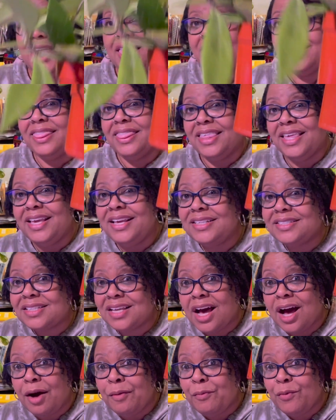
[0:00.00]
These
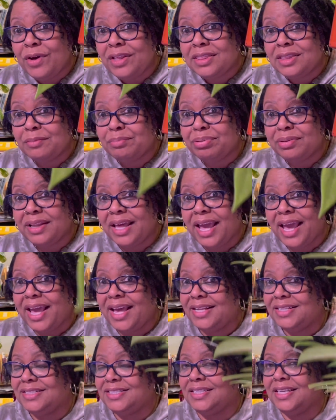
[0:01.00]
come with the
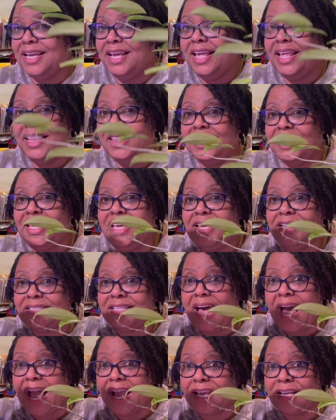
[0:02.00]
plant. These
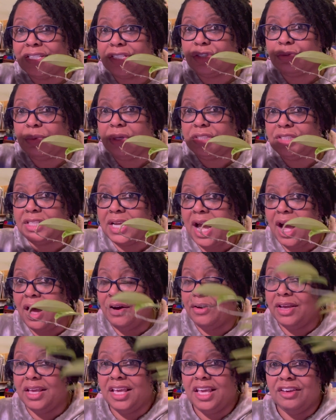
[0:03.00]
I can switch
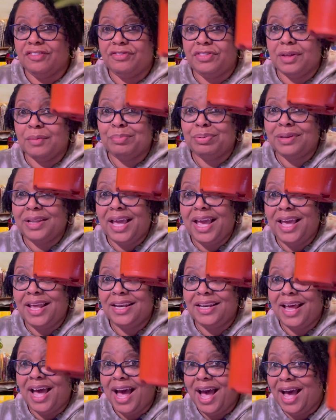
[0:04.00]
out. If the plant
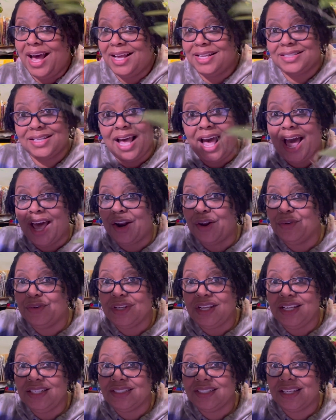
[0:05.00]
dies, I don't
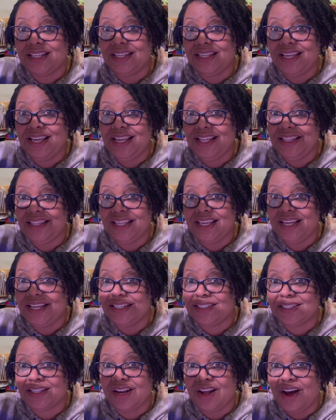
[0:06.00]
need to clean
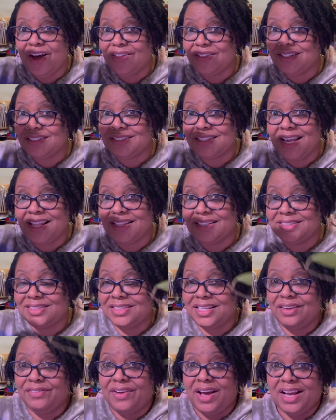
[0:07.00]
this and all this other
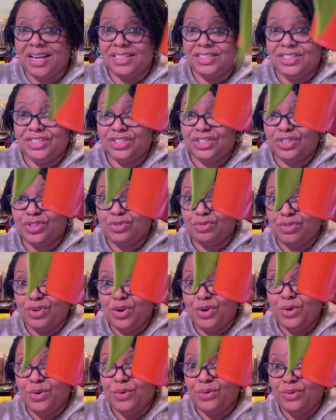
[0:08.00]
stuff. I could just
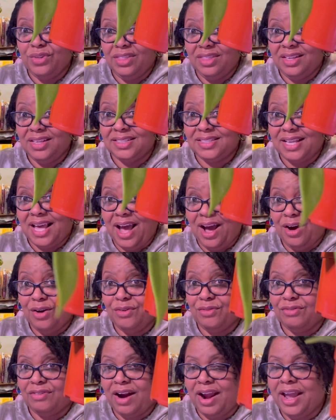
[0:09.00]
throw this
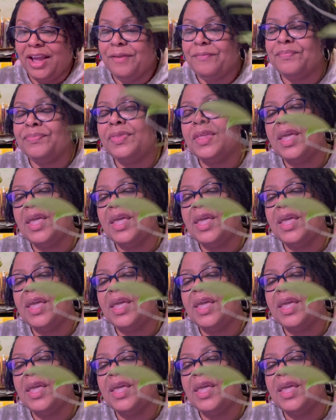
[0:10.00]
out, right?